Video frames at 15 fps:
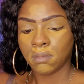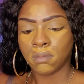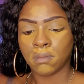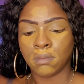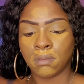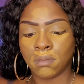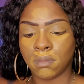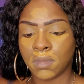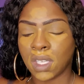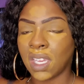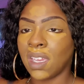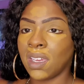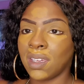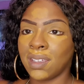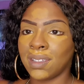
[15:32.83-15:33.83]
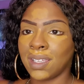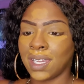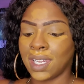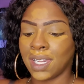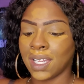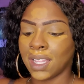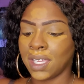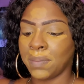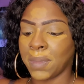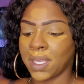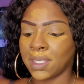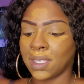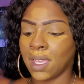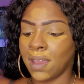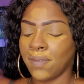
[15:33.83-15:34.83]
I need to clean my
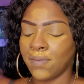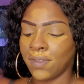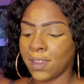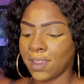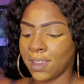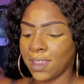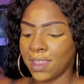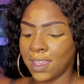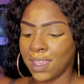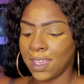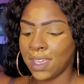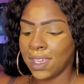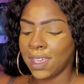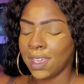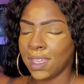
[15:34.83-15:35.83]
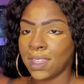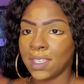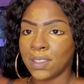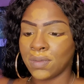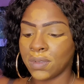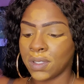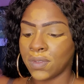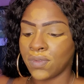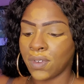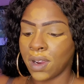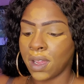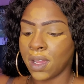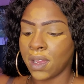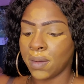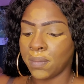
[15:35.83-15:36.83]
stuff. This one's
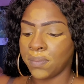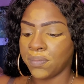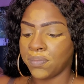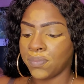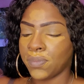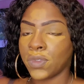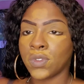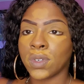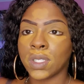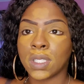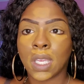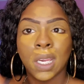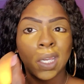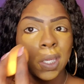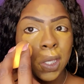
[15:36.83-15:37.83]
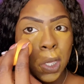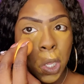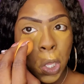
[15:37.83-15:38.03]
from Real Technique.